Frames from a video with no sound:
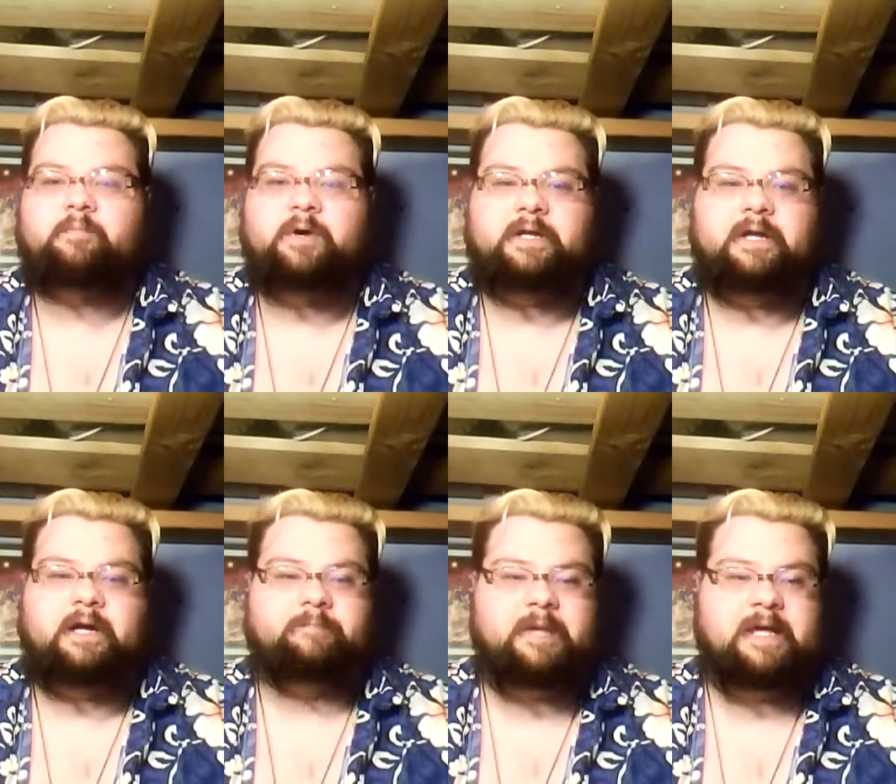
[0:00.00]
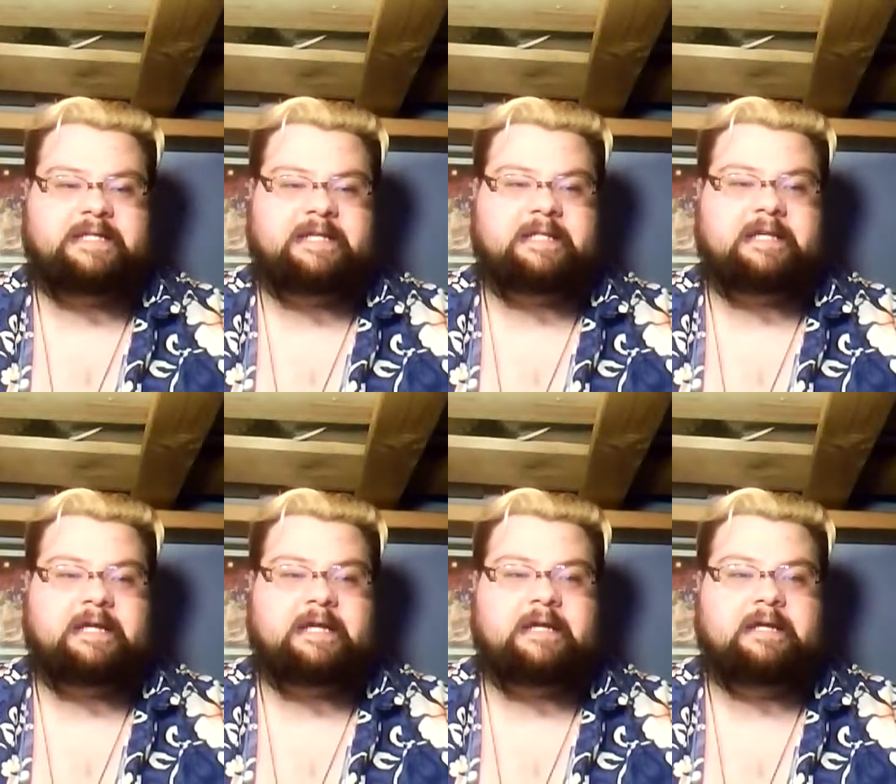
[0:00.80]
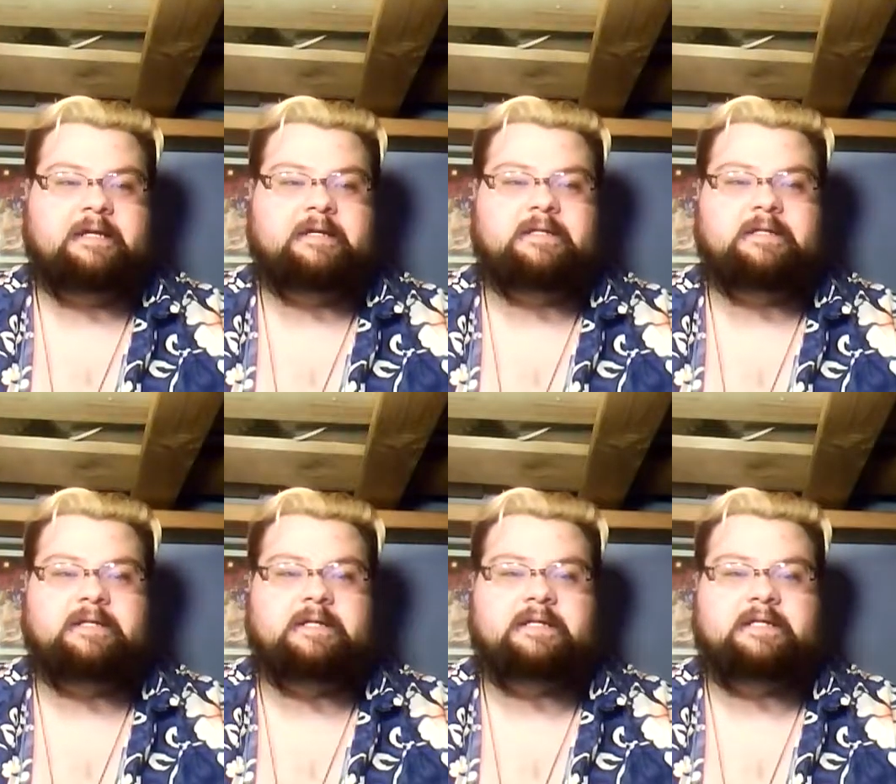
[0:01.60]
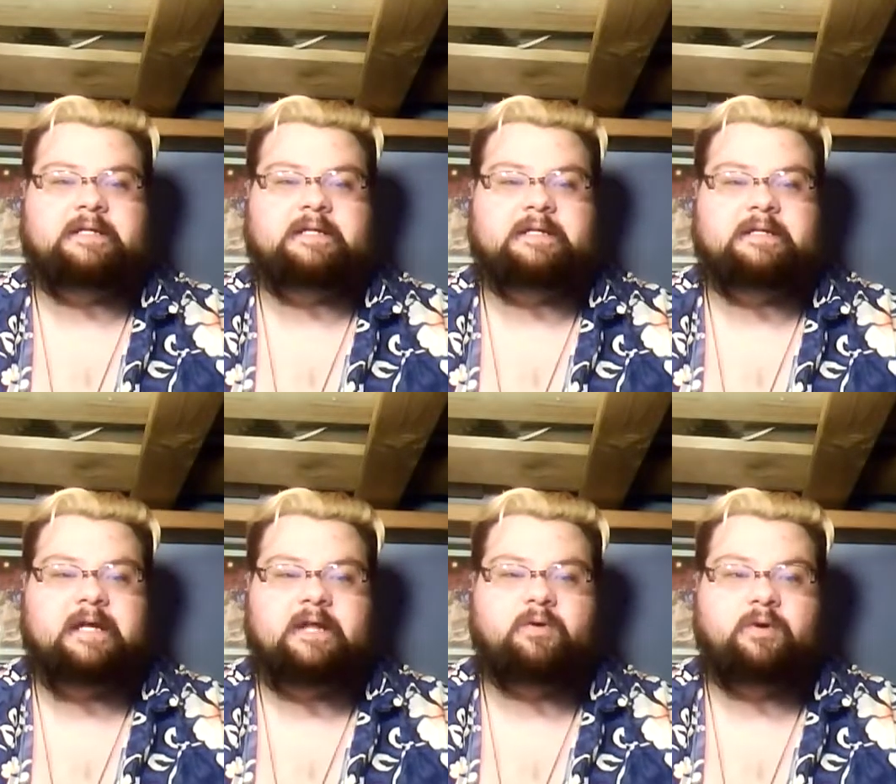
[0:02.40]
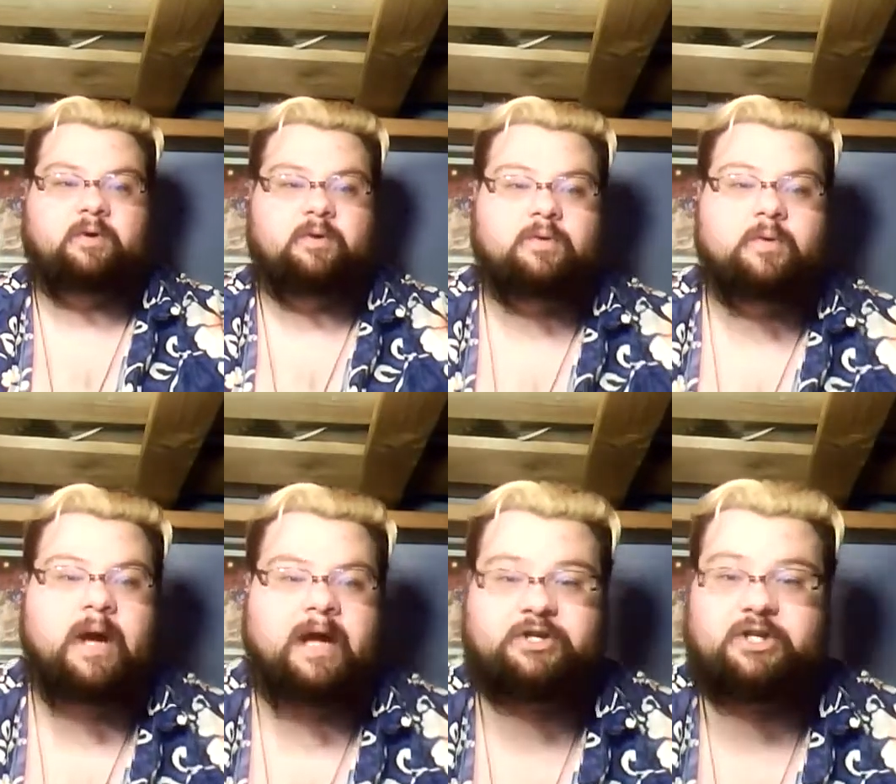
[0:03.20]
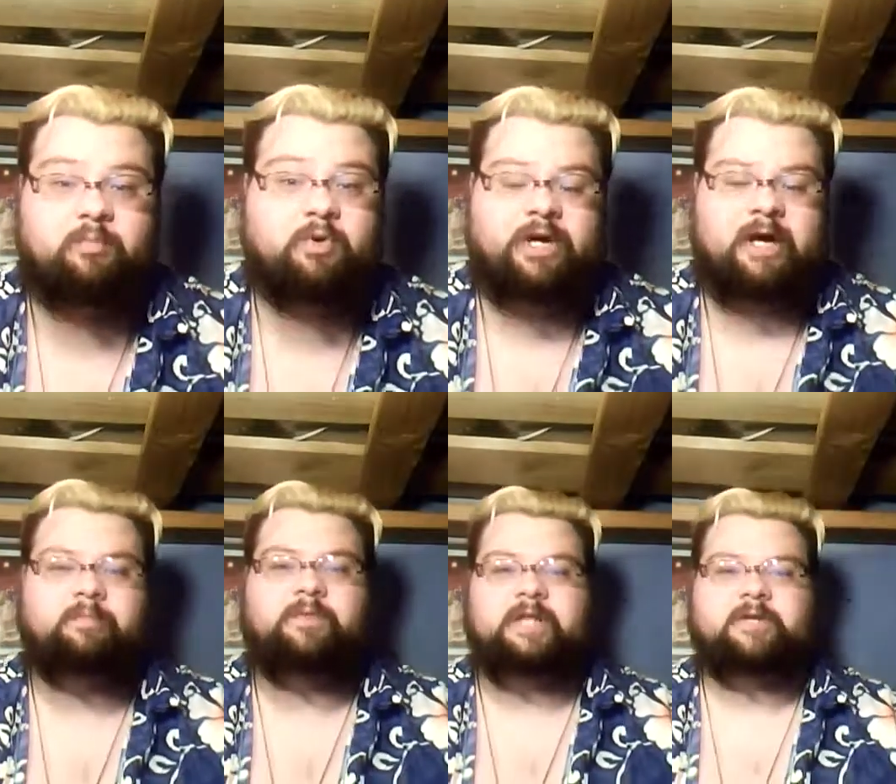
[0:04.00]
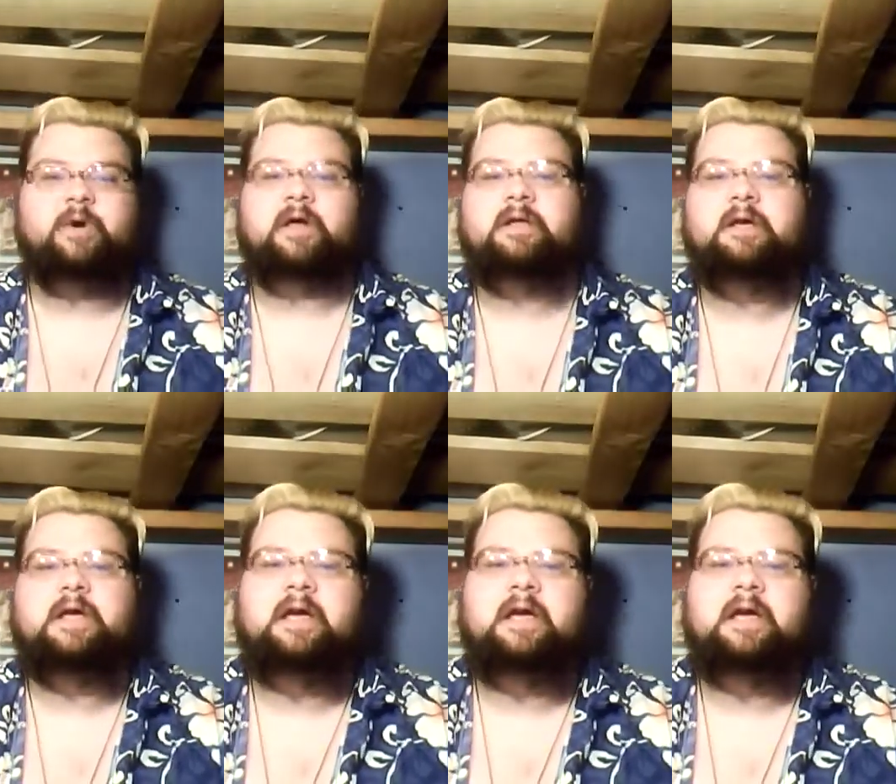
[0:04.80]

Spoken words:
But basically, let's see. This is, I don't know who actually put up this one.